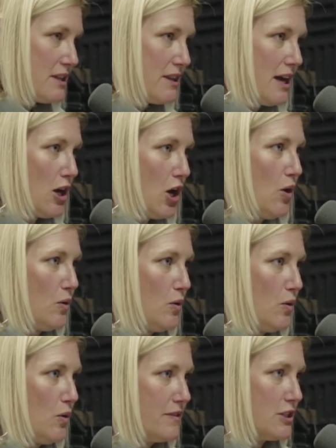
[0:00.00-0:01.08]
hole
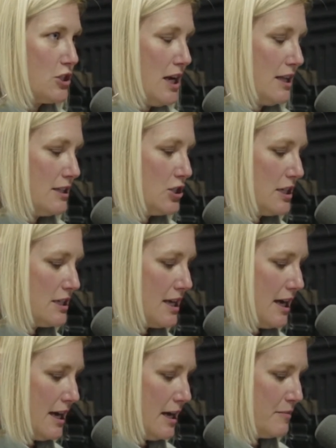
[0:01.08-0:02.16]
of the challenging
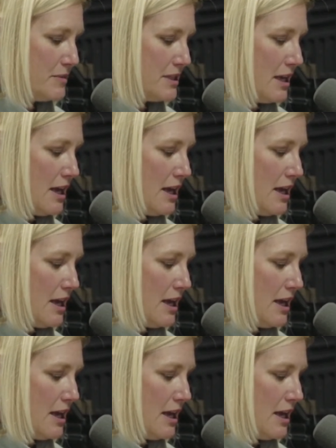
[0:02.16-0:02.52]
times.